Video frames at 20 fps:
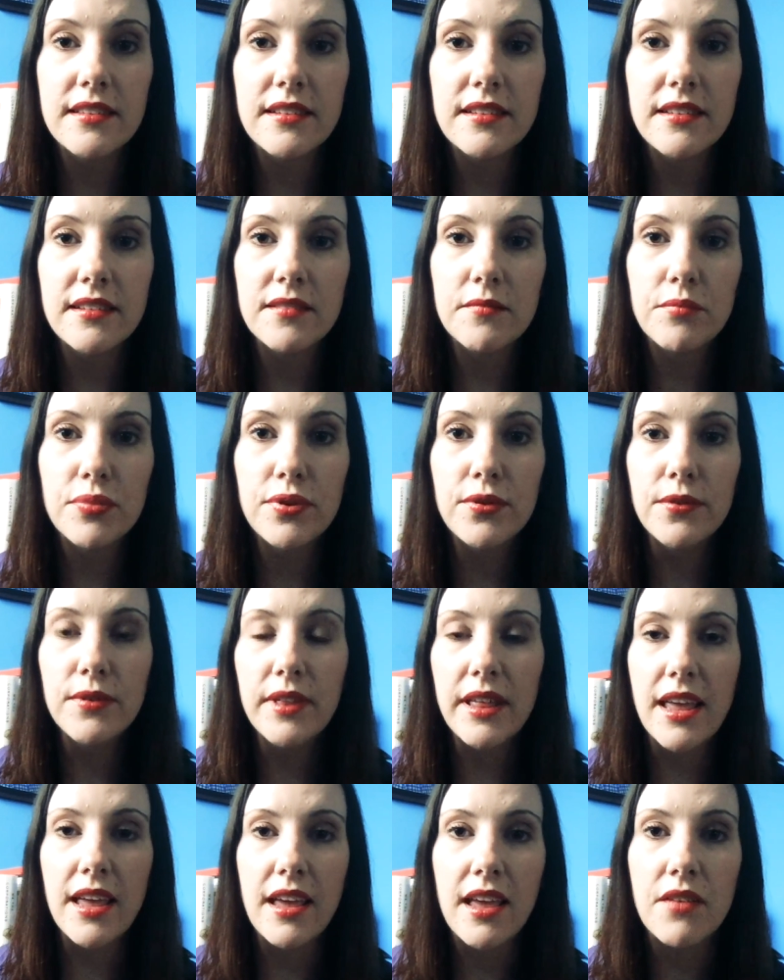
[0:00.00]

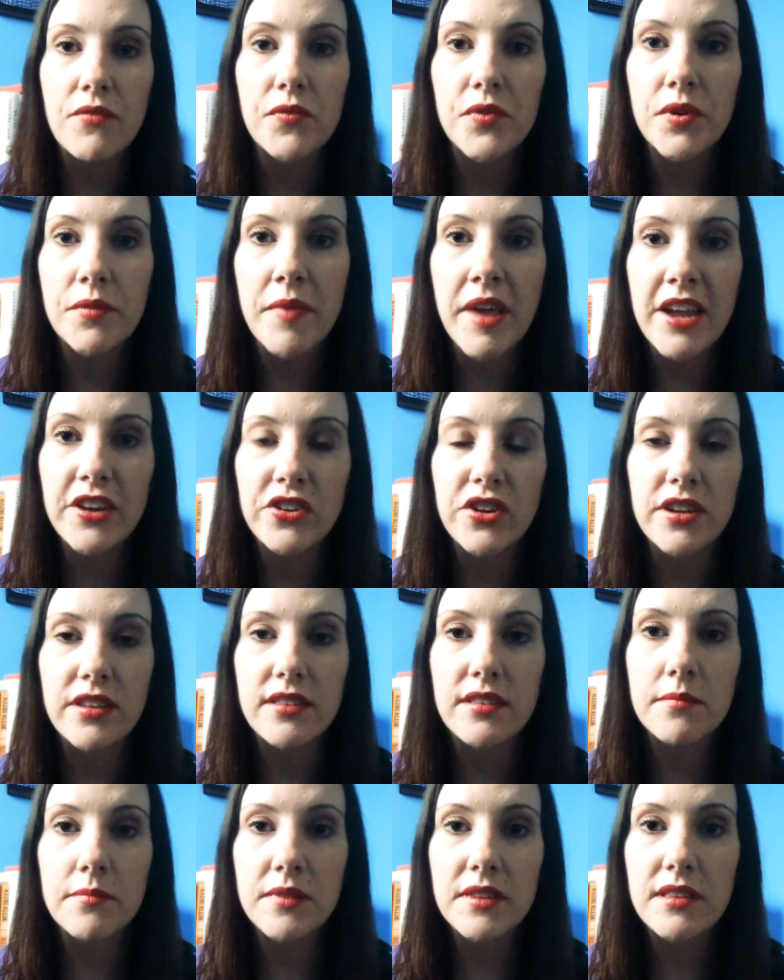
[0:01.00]
pulling information
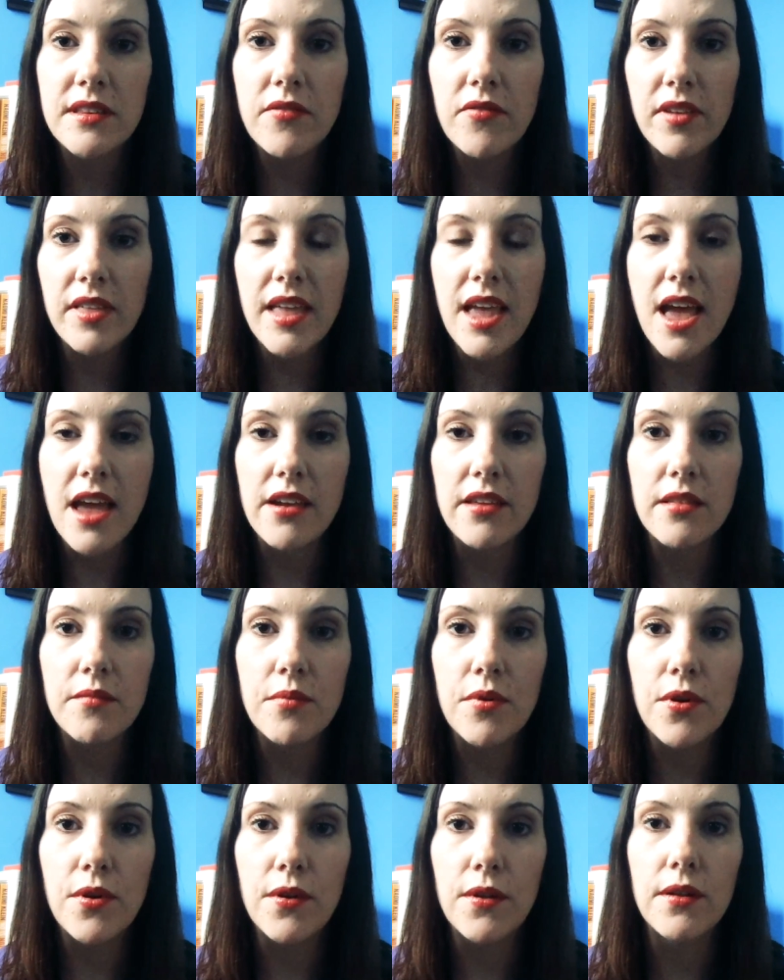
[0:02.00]
specifically out of the
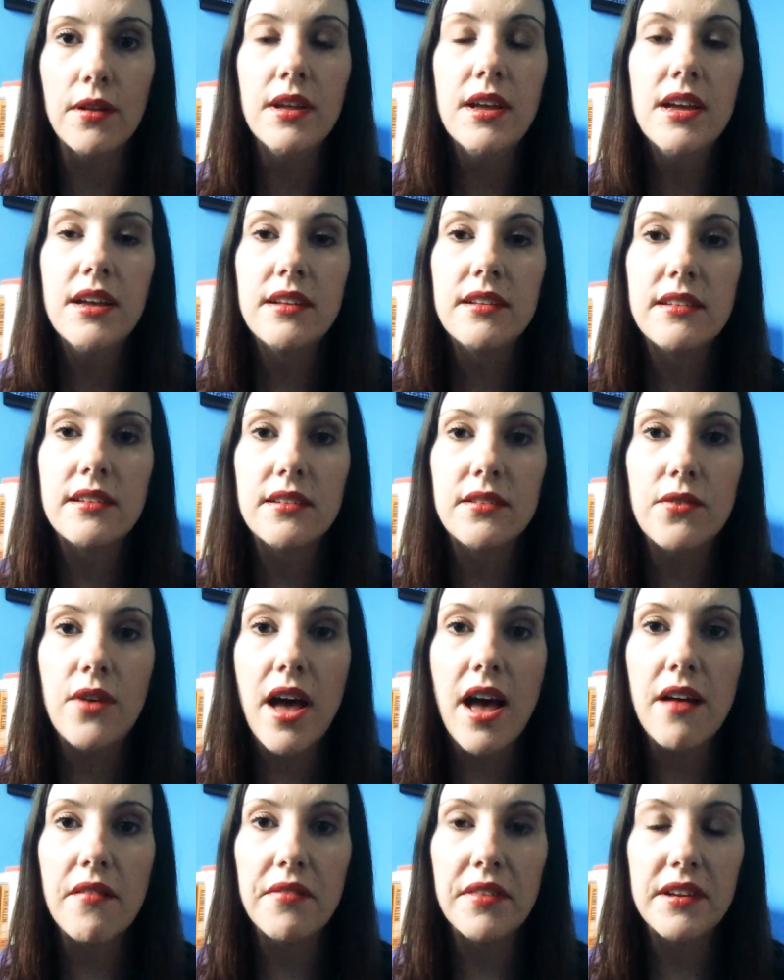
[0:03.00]
poll to
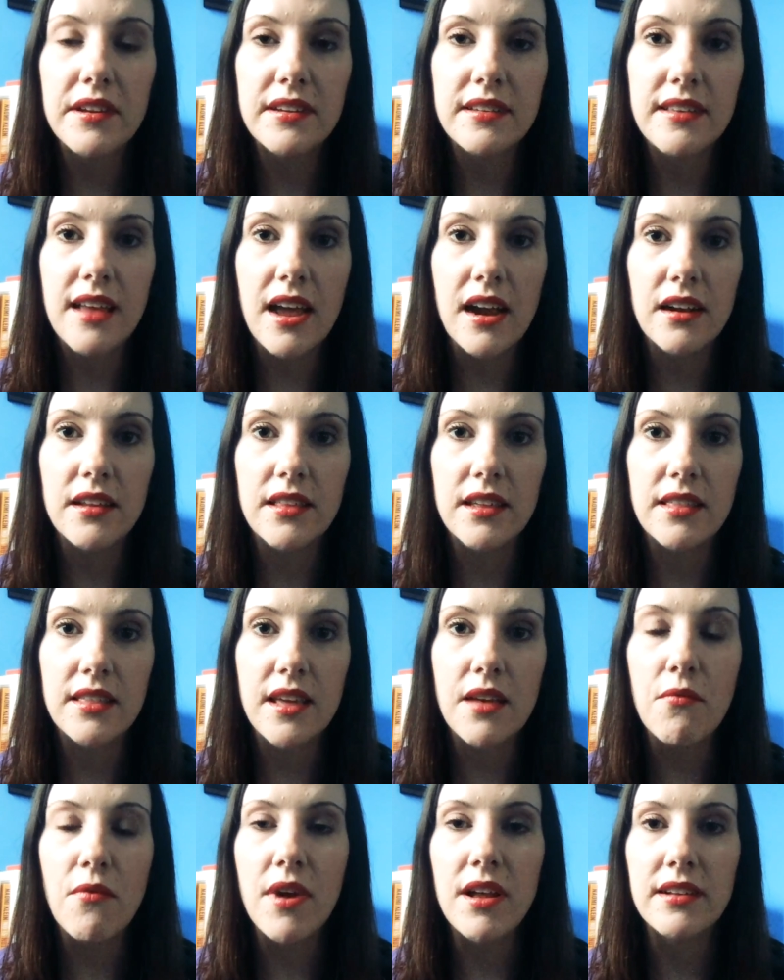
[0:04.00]
have the desire that they
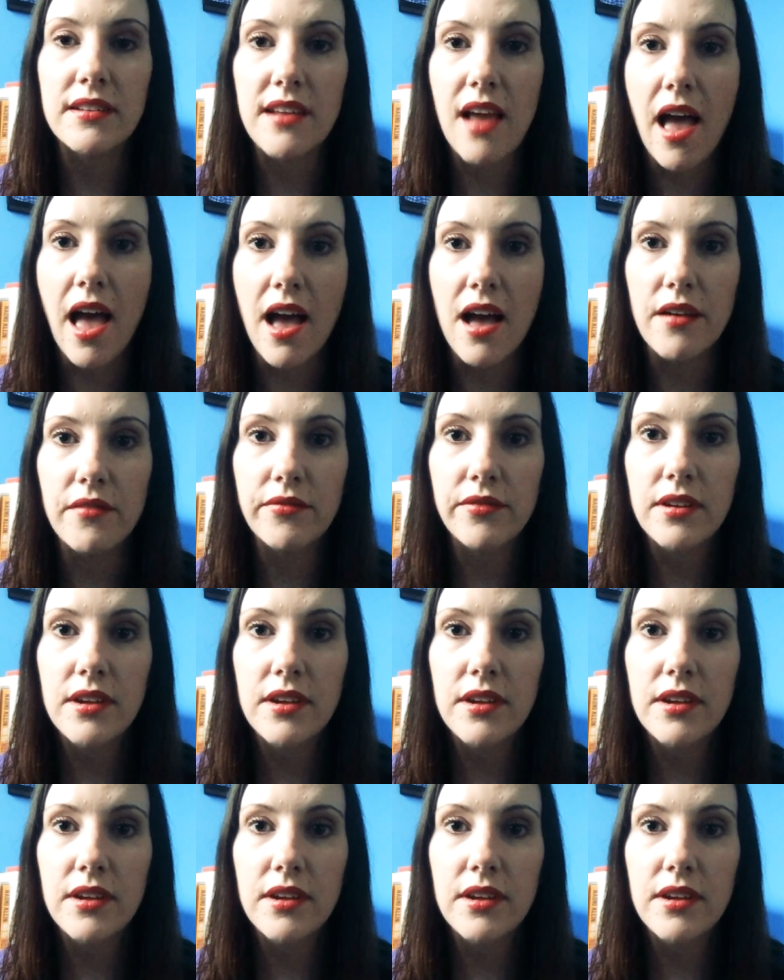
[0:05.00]
want to have.